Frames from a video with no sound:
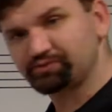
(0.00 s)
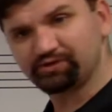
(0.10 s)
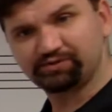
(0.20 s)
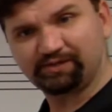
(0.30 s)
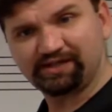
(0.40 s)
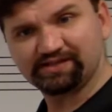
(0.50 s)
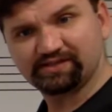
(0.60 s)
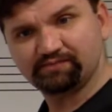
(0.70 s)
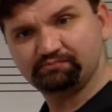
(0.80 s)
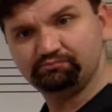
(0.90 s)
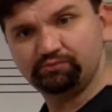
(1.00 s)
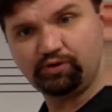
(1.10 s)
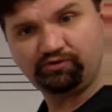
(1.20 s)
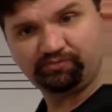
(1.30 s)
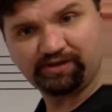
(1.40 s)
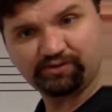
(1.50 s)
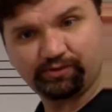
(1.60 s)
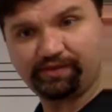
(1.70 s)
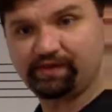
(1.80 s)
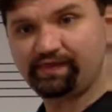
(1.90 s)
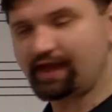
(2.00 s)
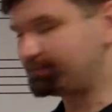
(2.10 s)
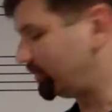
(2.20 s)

which means movement within that